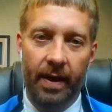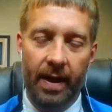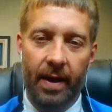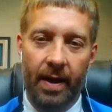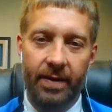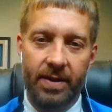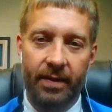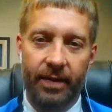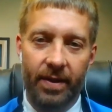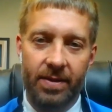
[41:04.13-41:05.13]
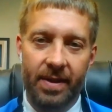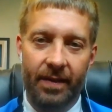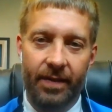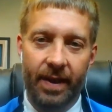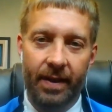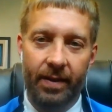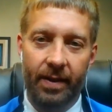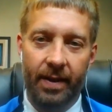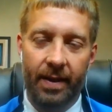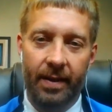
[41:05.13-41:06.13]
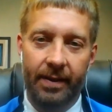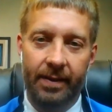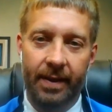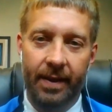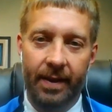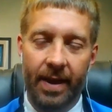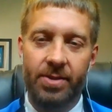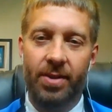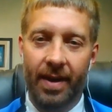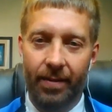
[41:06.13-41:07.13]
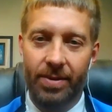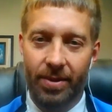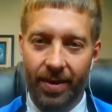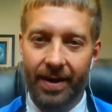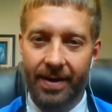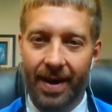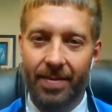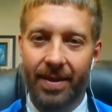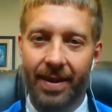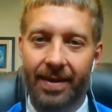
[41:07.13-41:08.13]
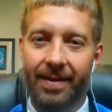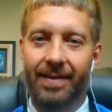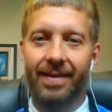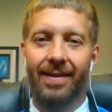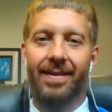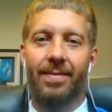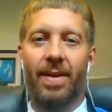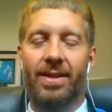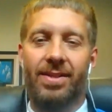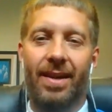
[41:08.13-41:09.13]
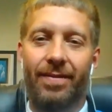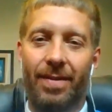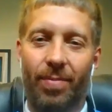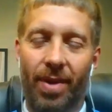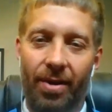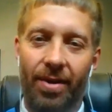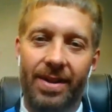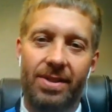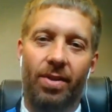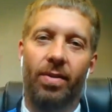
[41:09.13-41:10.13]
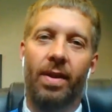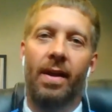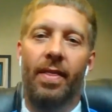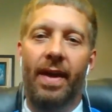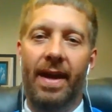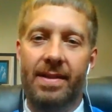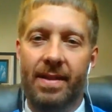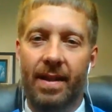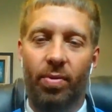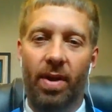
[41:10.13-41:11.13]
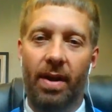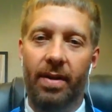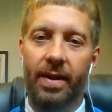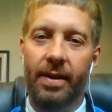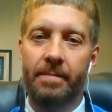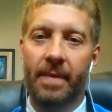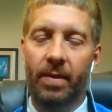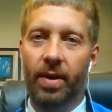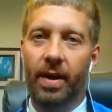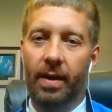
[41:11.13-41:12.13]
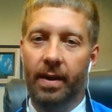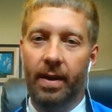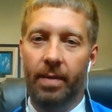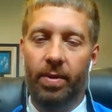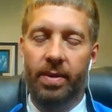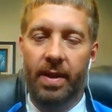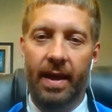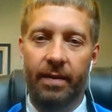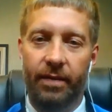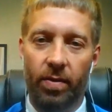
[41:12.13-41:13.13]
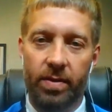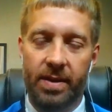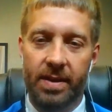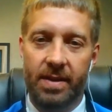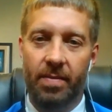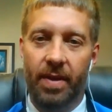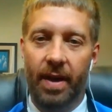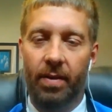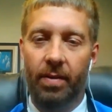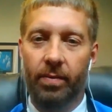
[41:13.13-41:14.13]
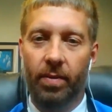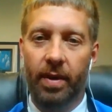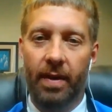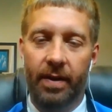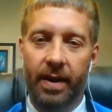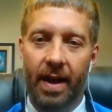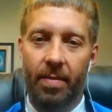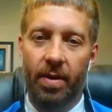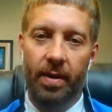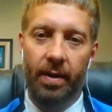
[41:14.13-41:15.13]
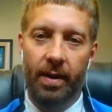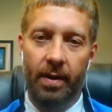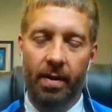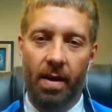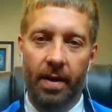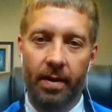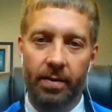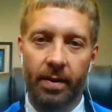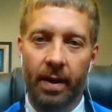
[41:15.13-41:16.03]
obviously felt safety. Yesterday was the right time to make safety a priority. So that's a priority. We're going to put the A-phone system there where you have the camera and the audio